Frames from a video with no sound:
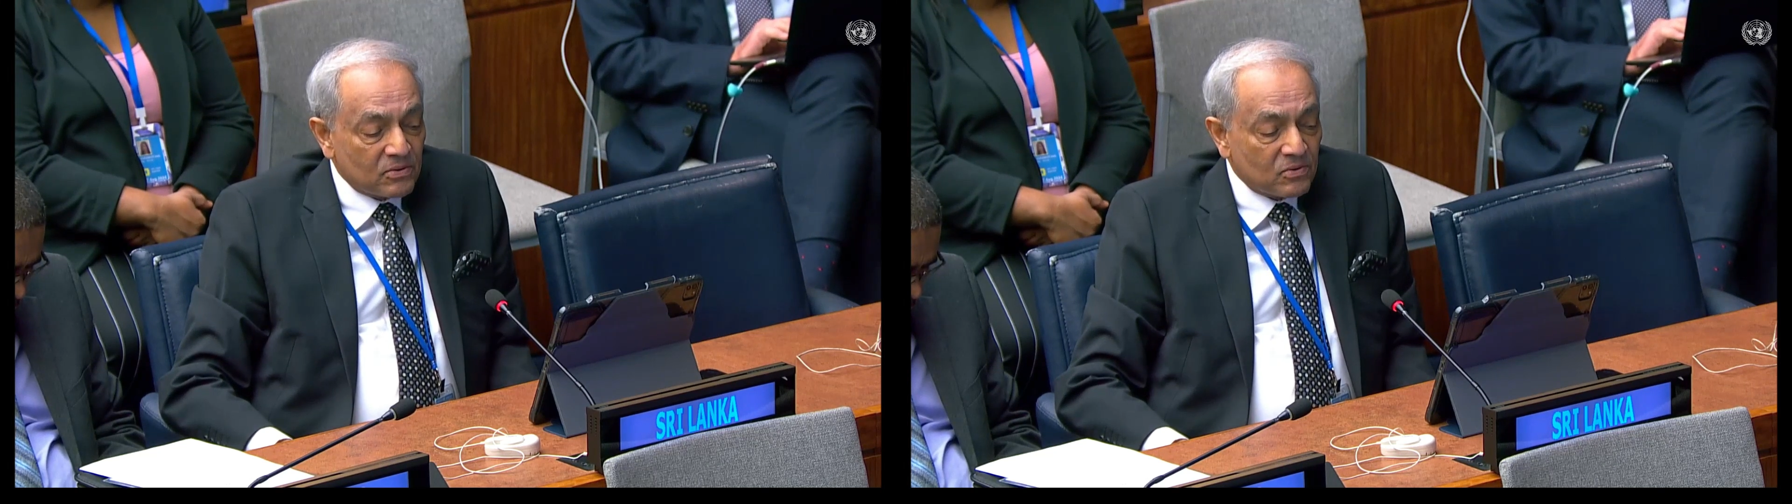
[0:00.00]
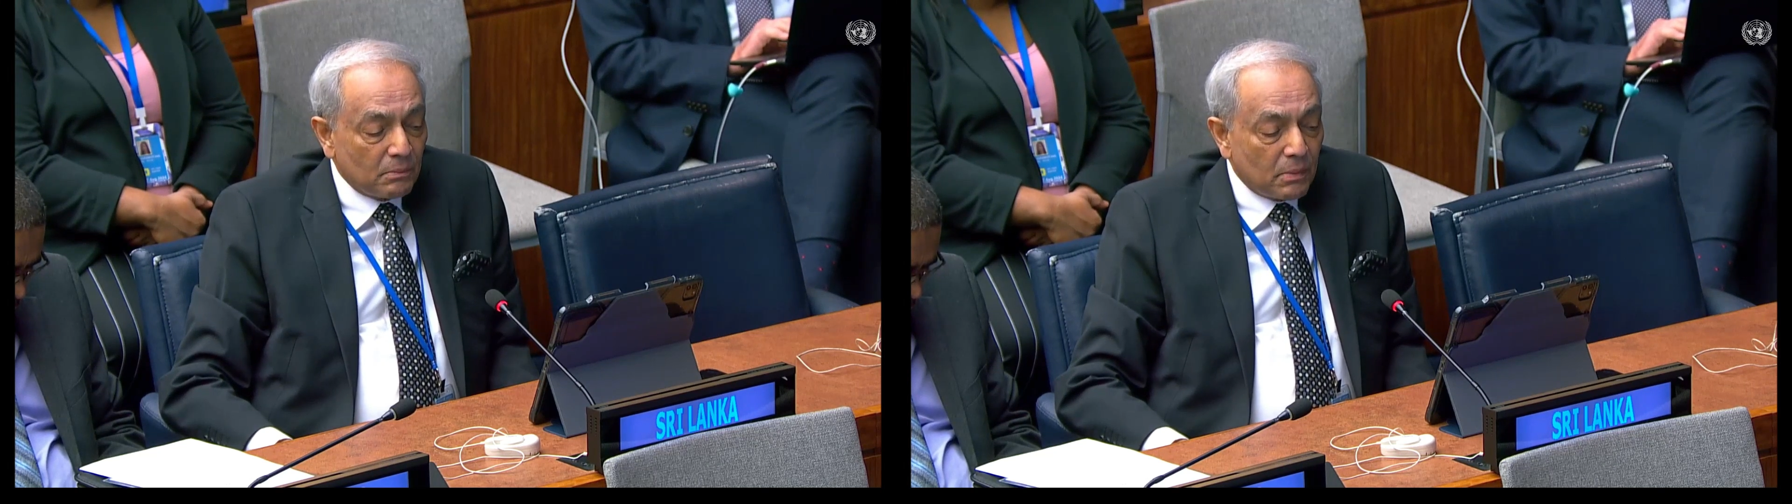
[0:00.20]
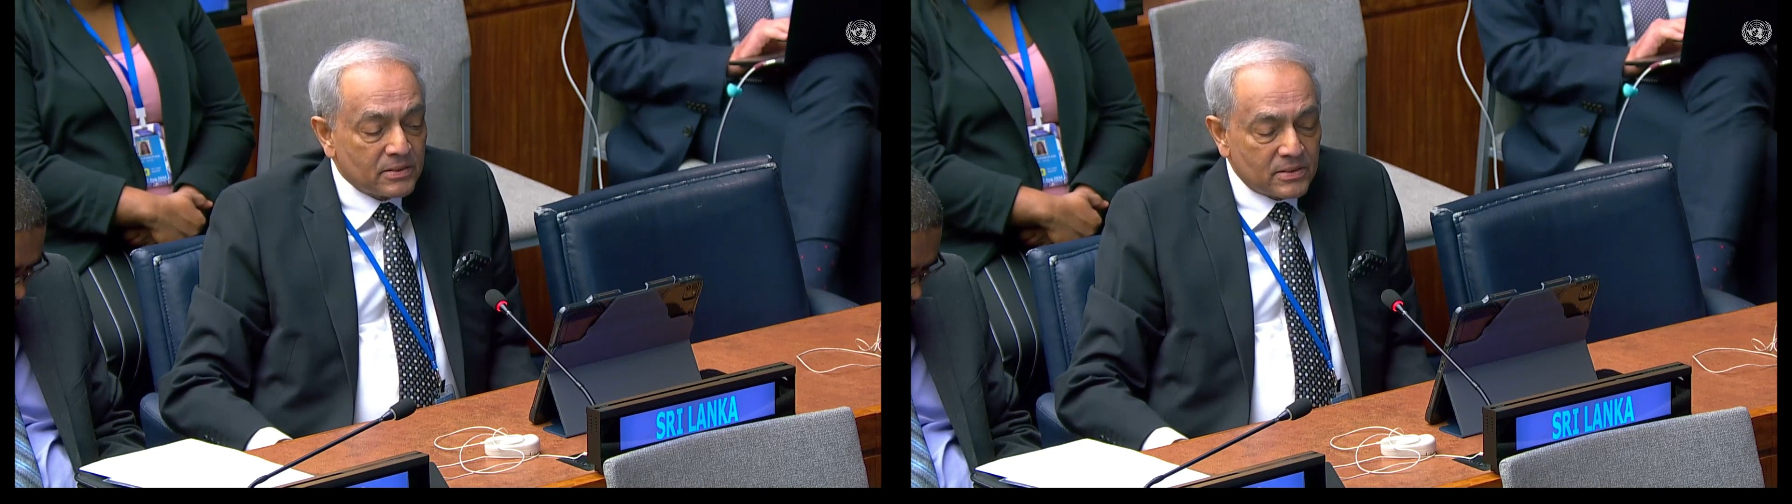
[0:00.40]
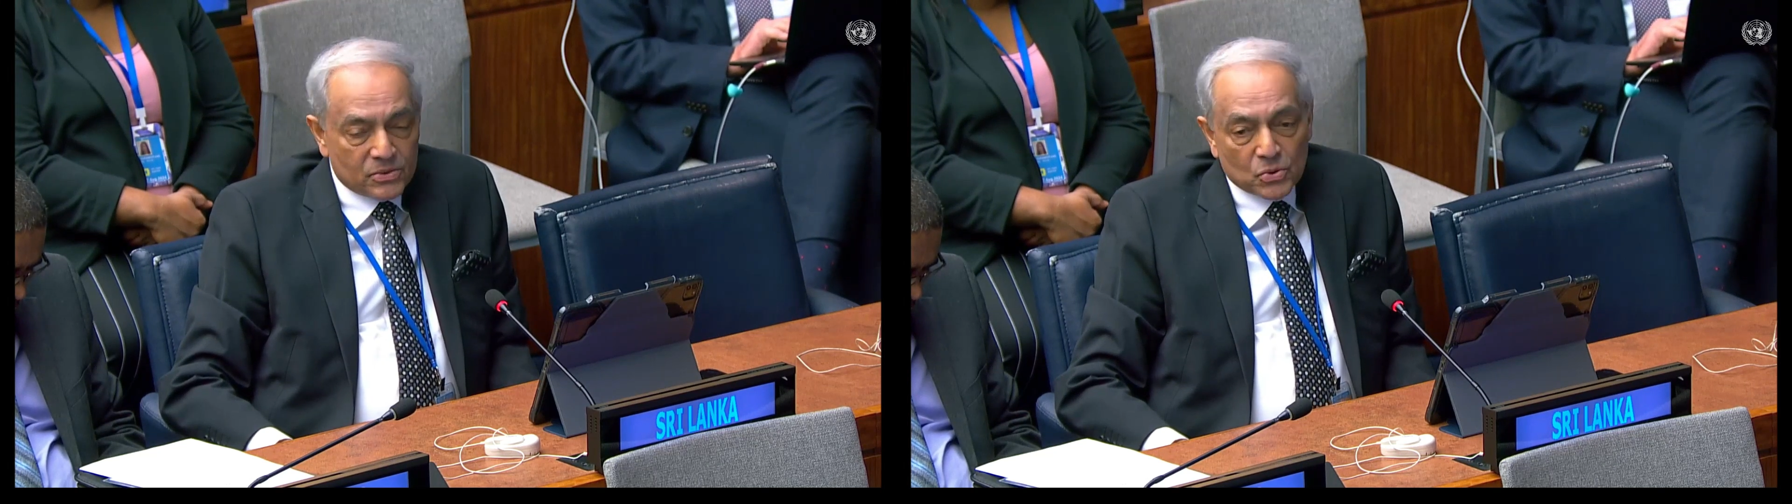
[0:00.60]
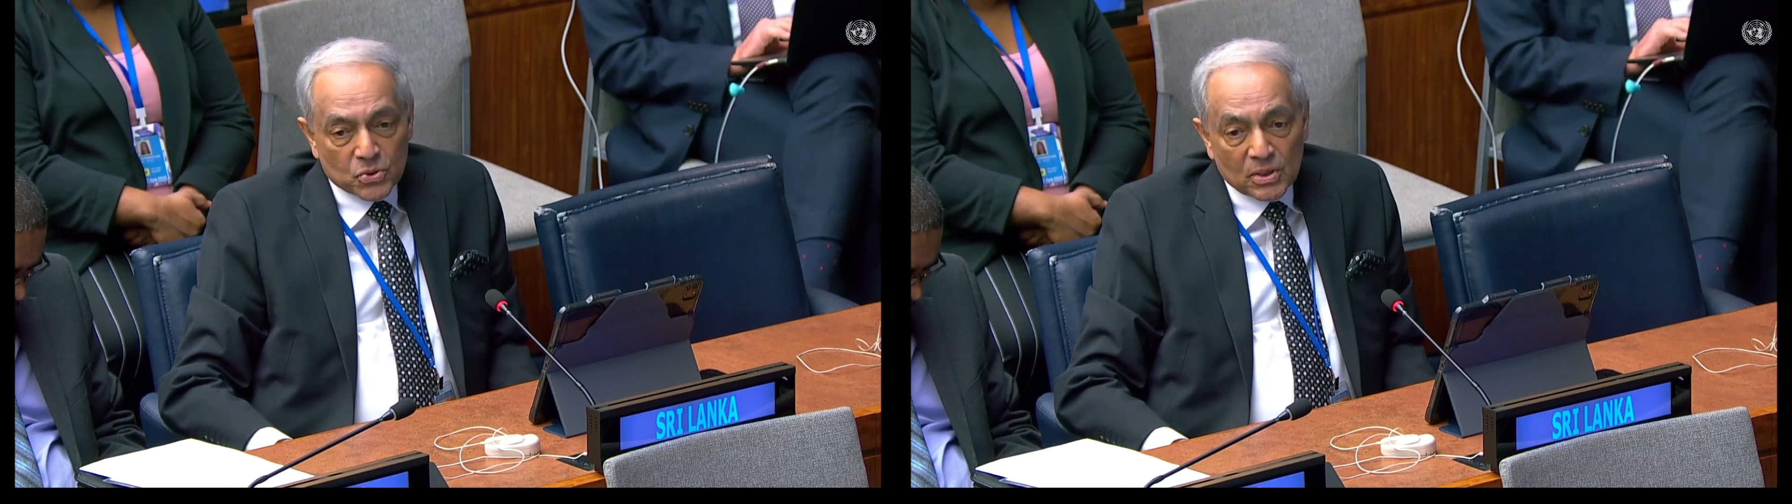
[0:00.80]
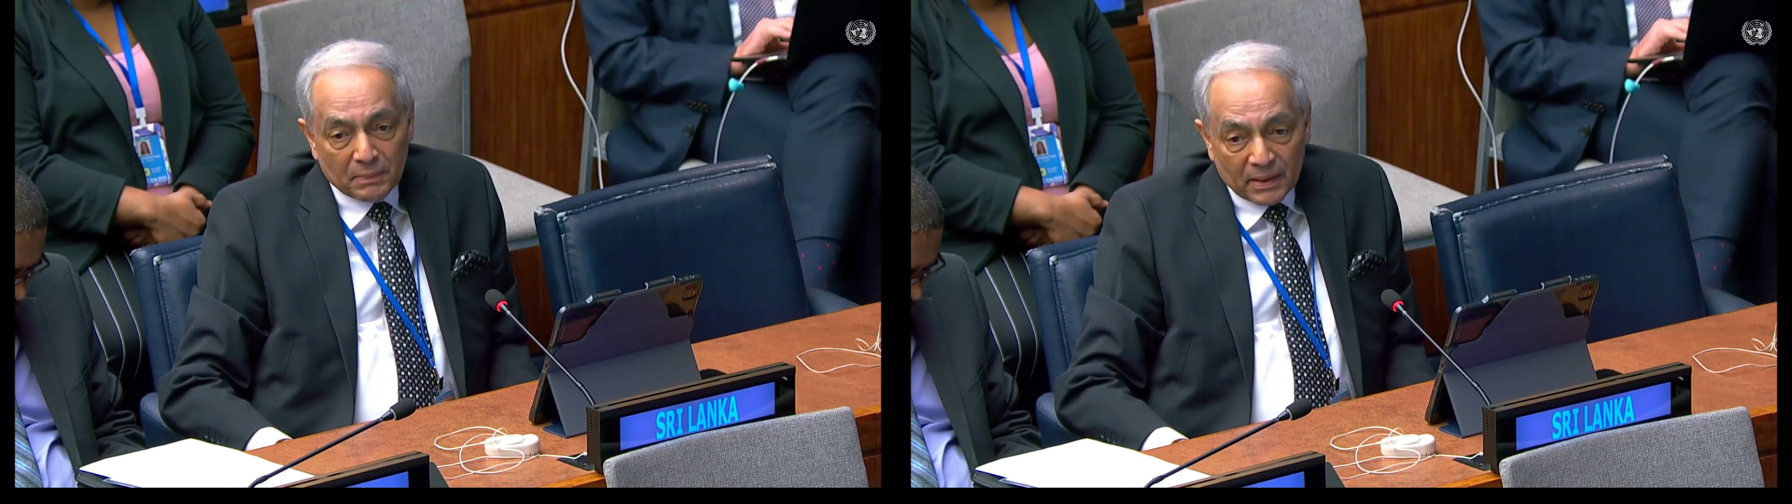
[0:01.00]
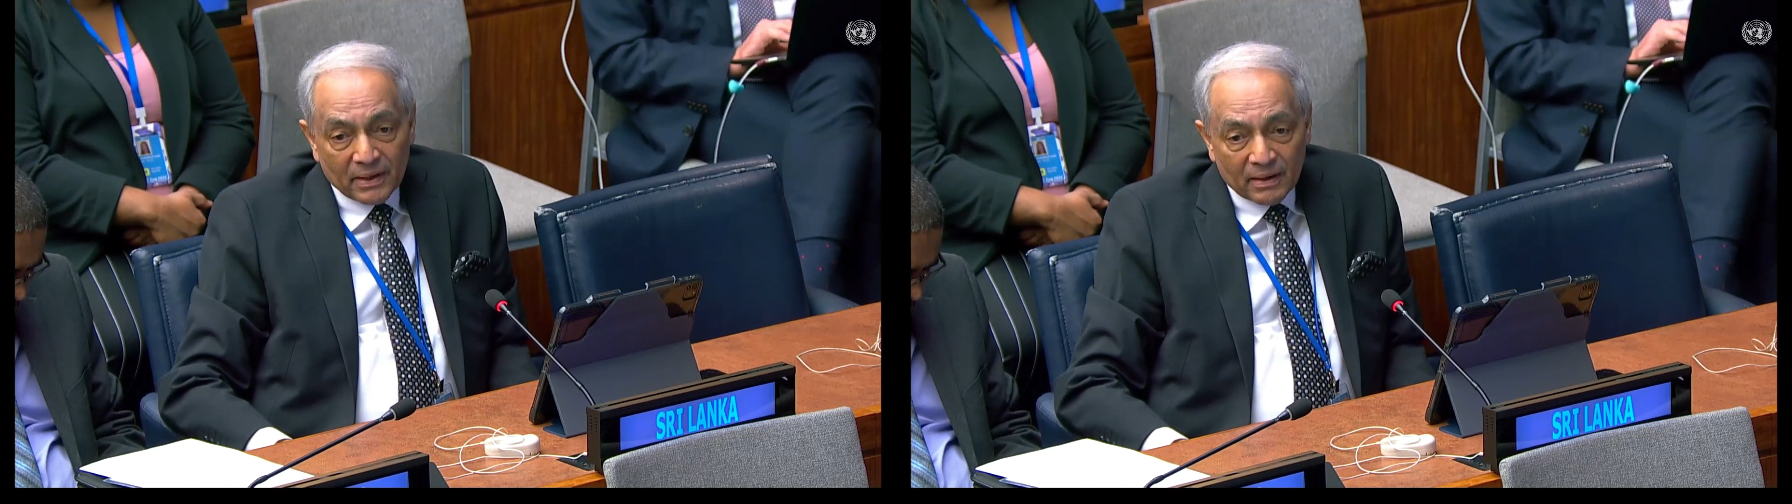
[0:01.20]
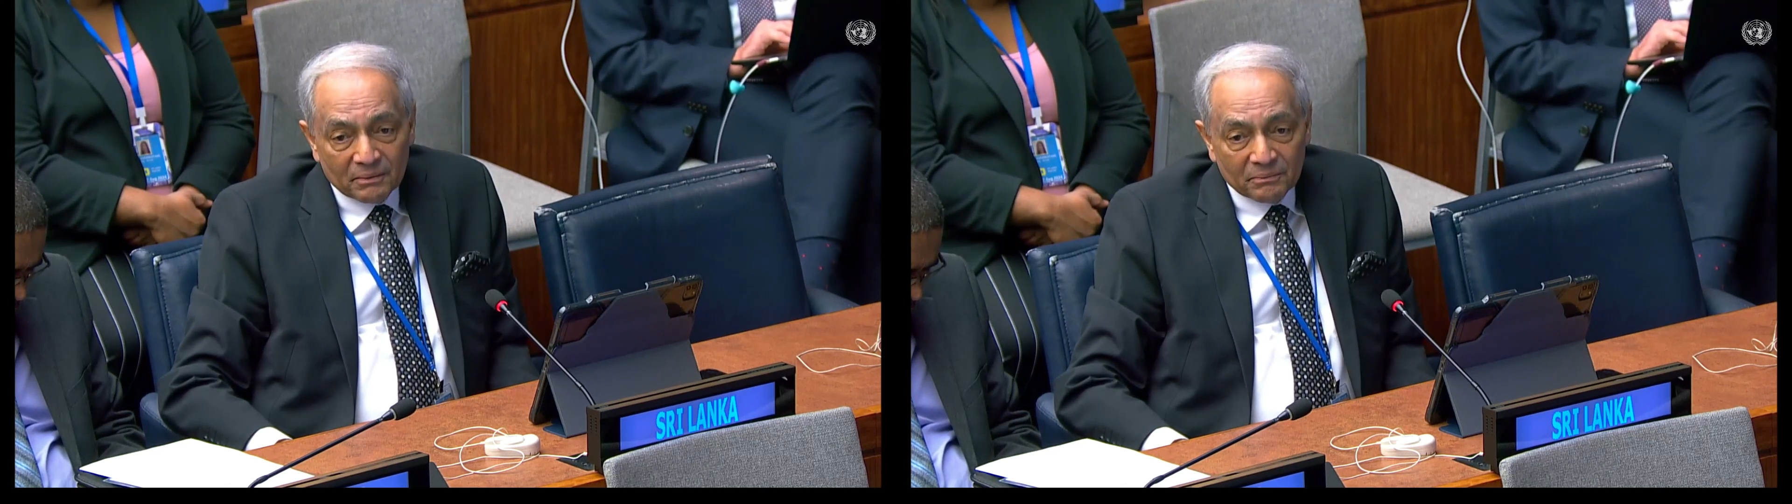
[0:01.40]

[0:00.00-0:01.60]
to bolster social media.